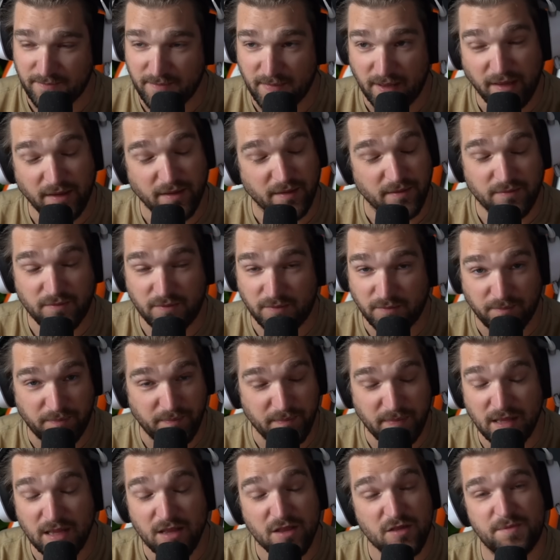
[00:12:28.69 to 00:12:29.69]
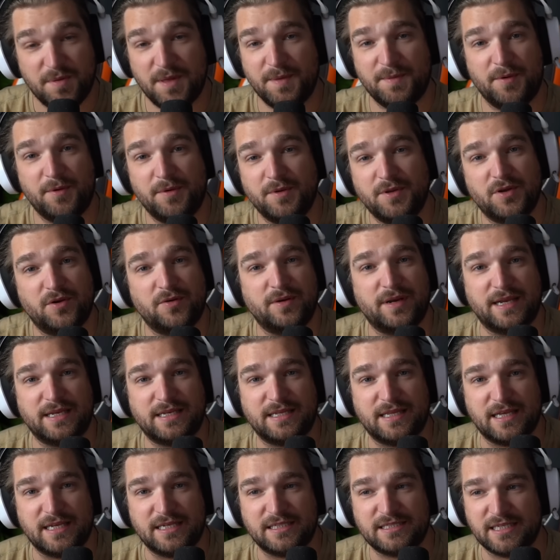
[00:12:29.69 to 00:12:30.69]
Millions of people would
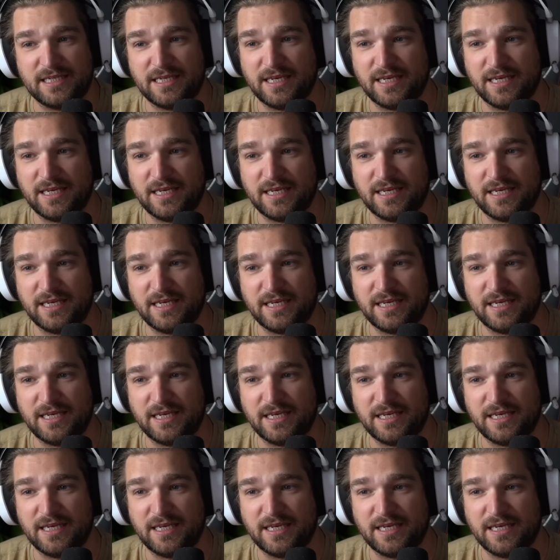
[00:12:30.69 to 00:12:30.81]
donate to this,